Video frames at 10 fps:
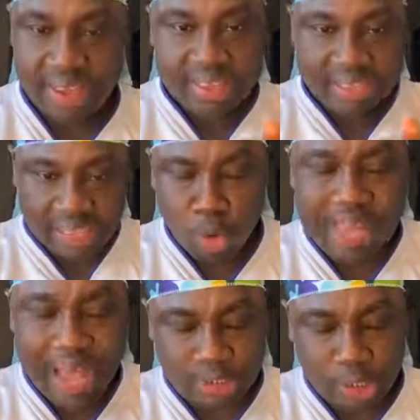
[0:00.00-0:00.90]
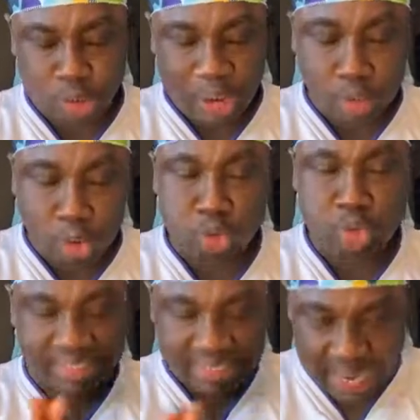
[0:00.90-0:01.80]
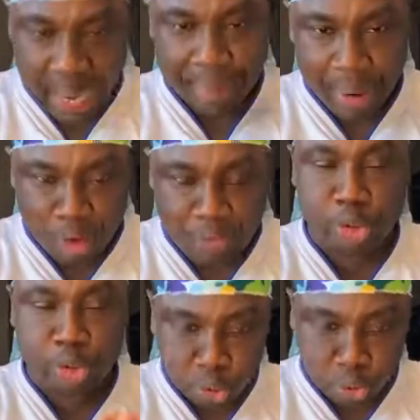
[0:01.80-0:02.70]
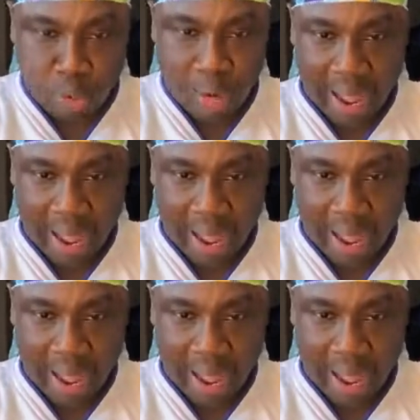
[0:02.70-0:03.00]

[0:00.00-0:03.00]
se unya subscribe to Sikampelof on YouTube wa